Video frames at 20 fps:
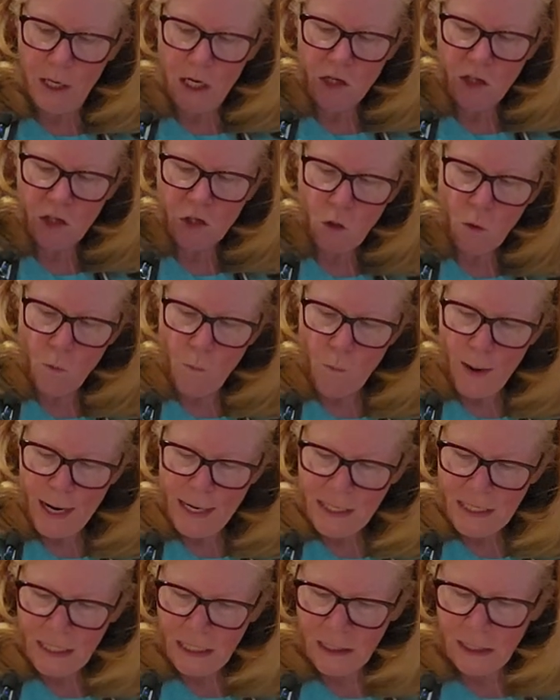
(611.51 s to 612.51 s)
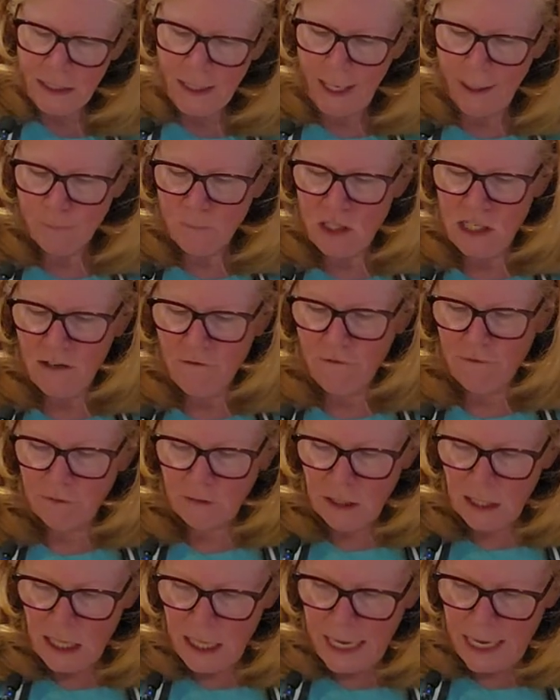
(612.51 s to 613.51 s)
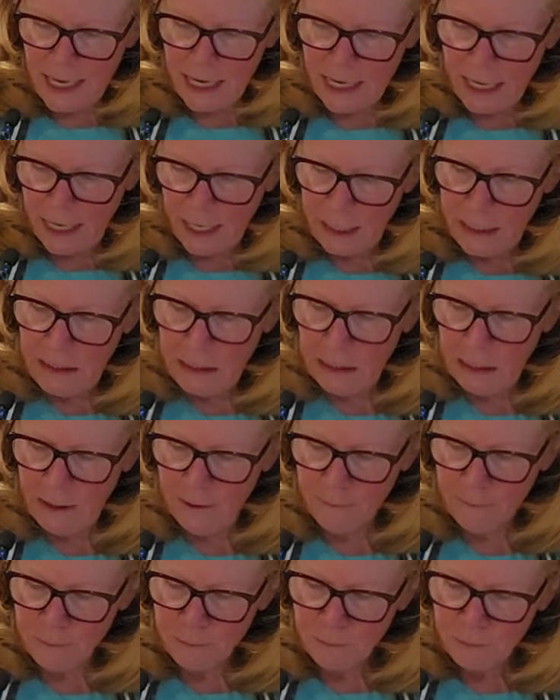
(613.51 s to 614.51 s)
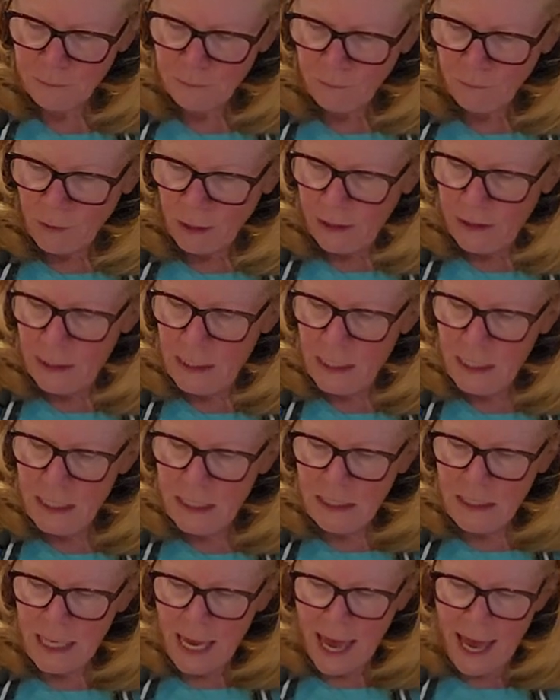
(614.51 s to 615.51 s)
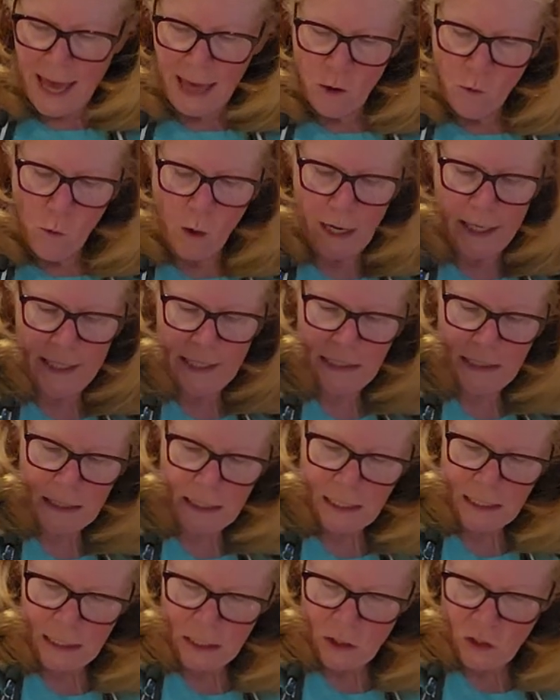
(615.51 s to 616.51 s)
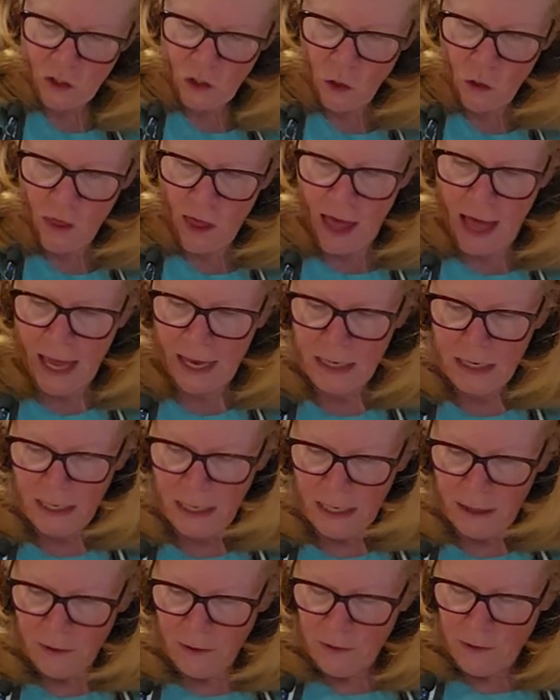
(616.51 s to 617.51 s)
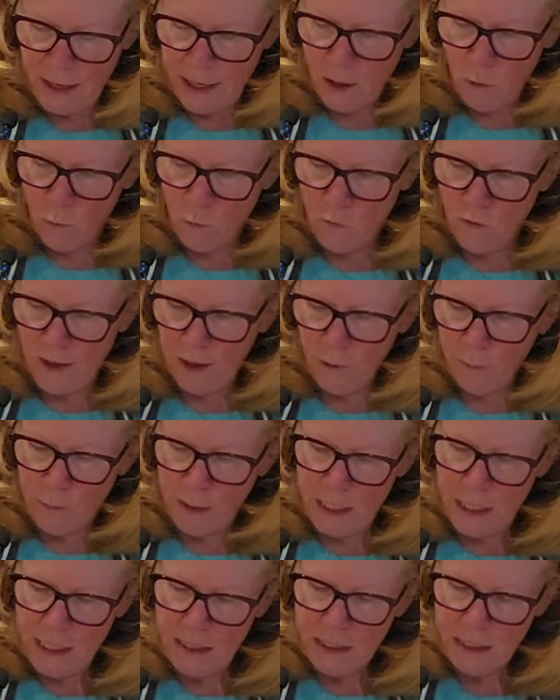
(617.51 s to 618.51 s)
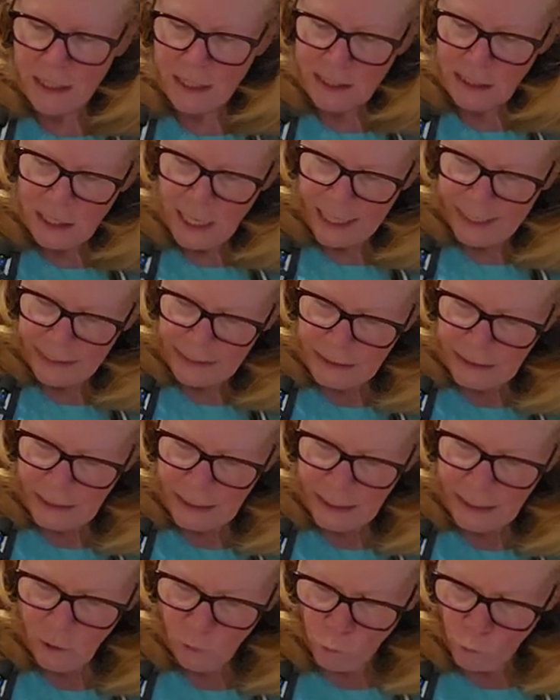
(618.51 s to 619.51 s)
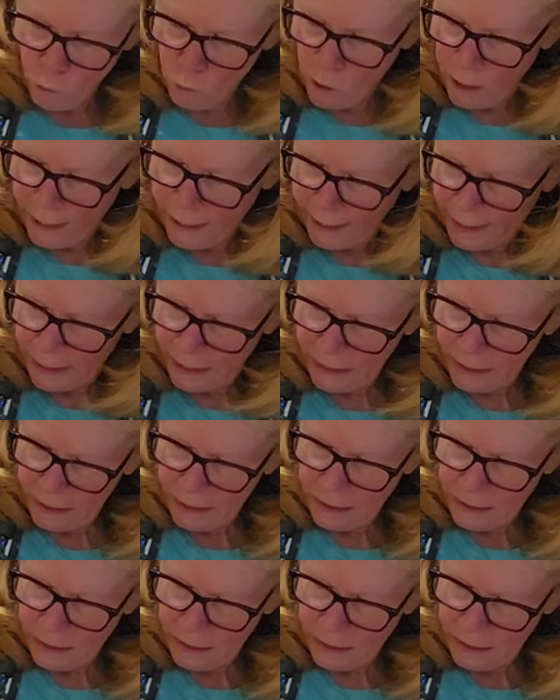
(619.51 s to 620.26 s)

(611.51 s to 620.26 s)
So basically I'm deflating these egg whites so that they'll be slightly runny.